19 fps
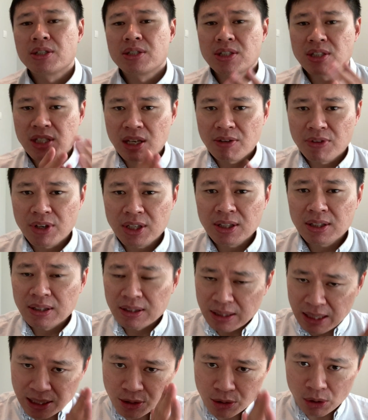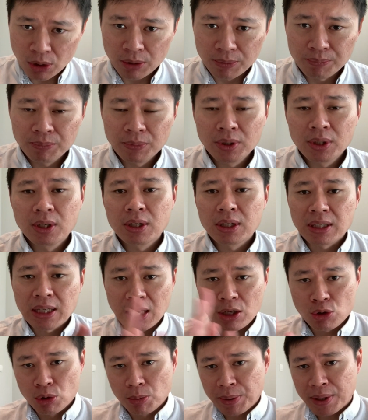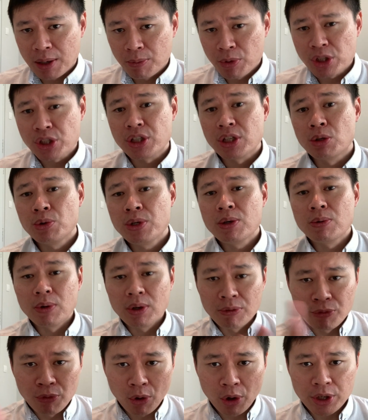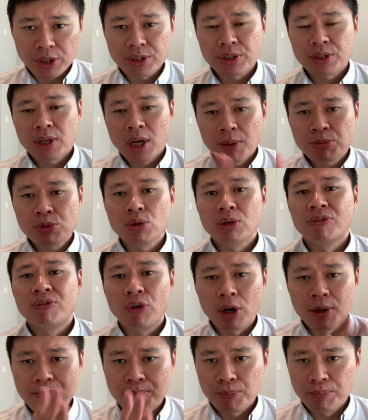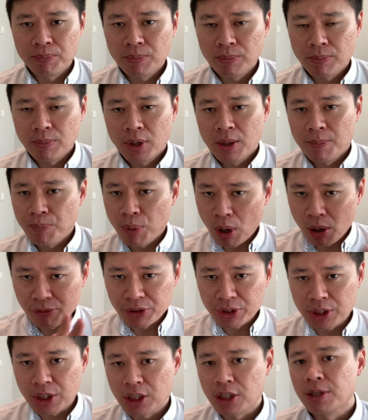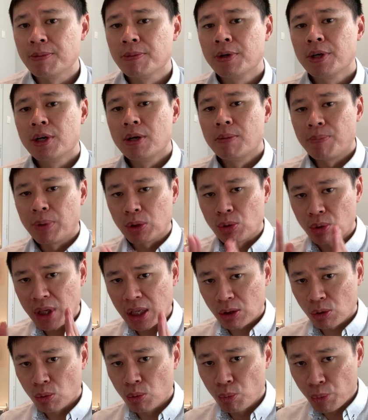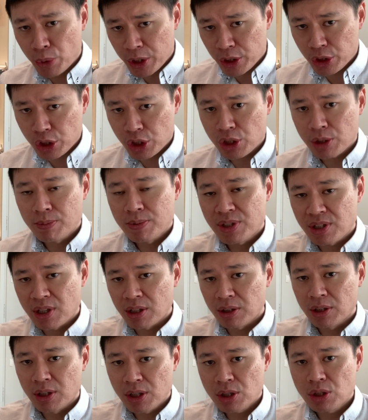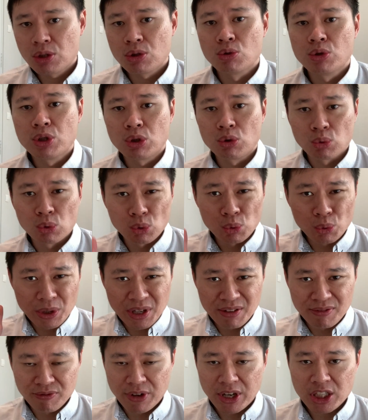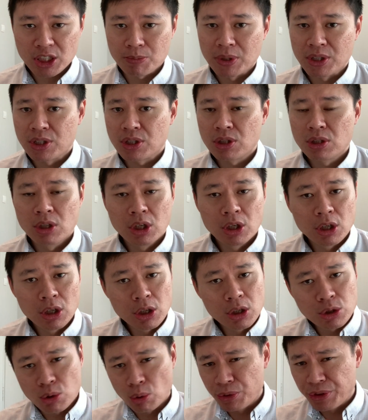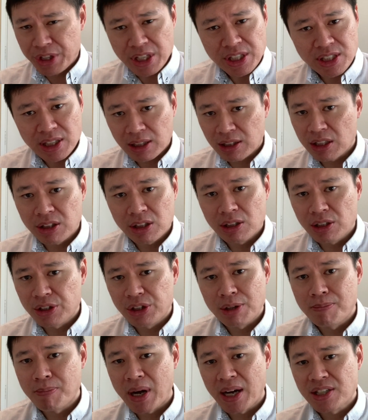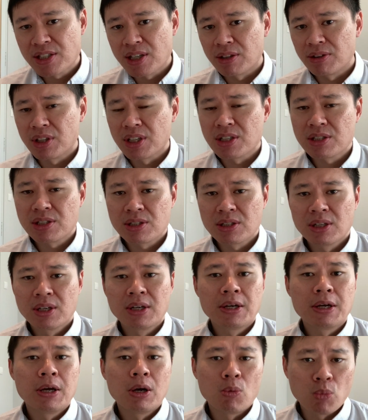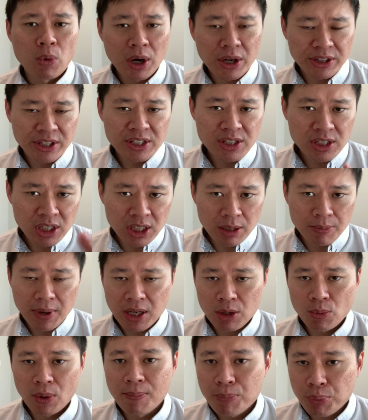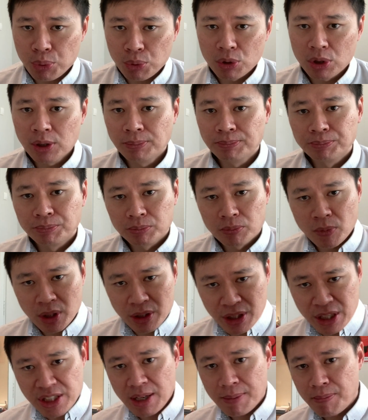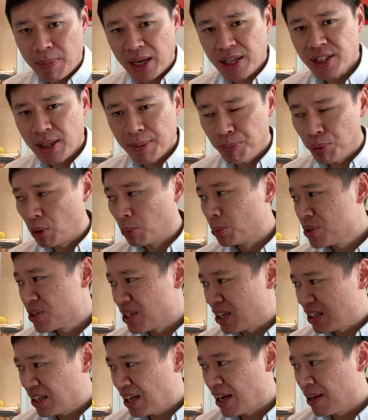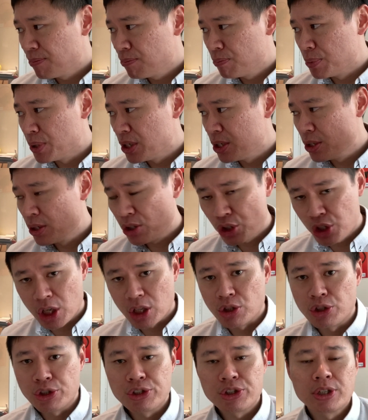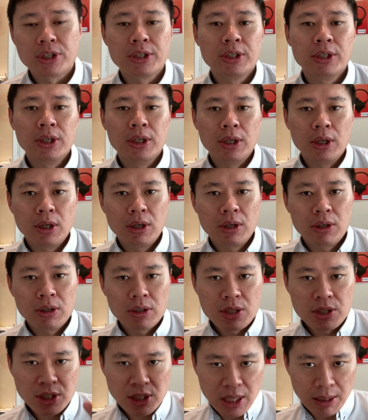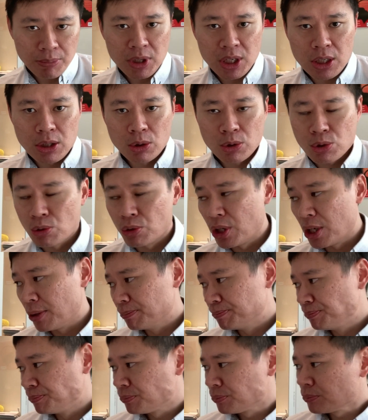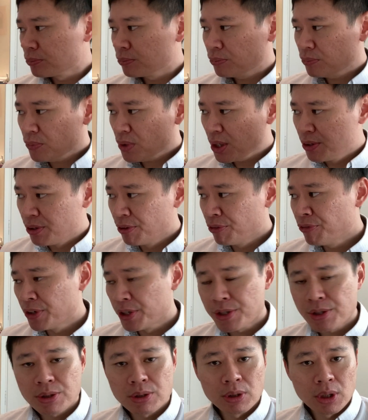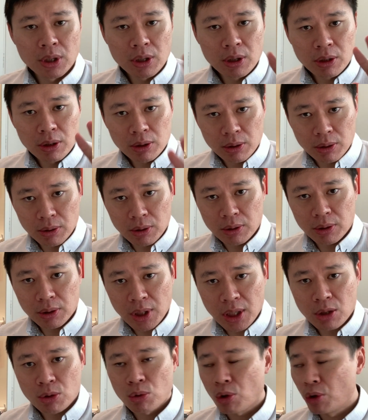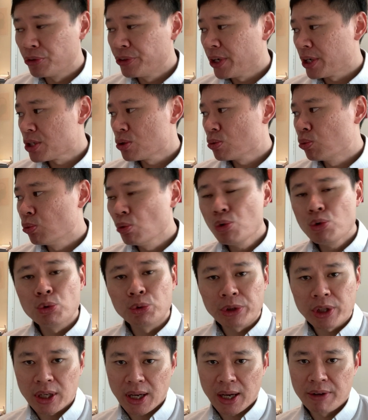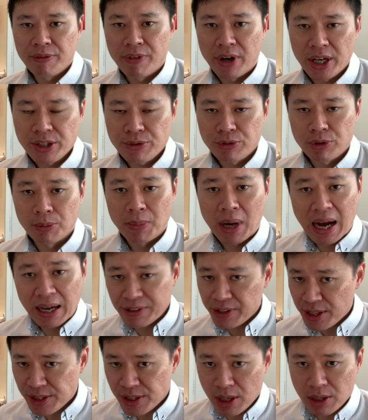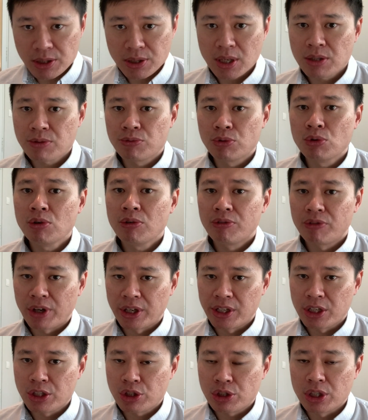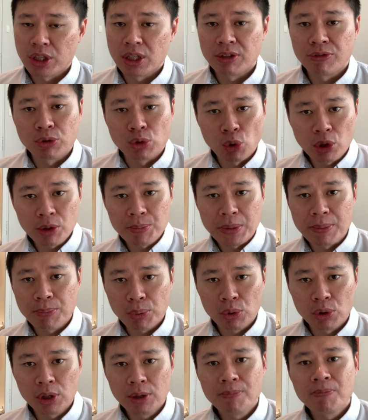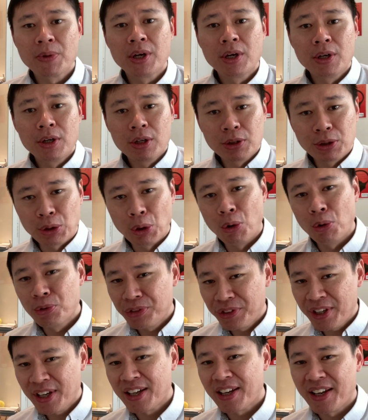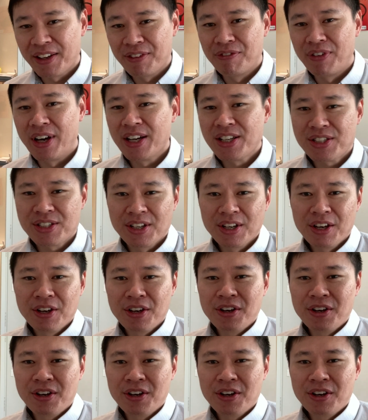Saving does not get you to become rich. It only helps you avoid poverty. But to get to rich status, you need to do investments. So these are little mindset things. While it doesn't keep anyone poor, these are mindset problems that can be changed. Some key notes to take. The first, take into context who you take advice from. Are they successful financially? If you don't want to be poor, don't take advice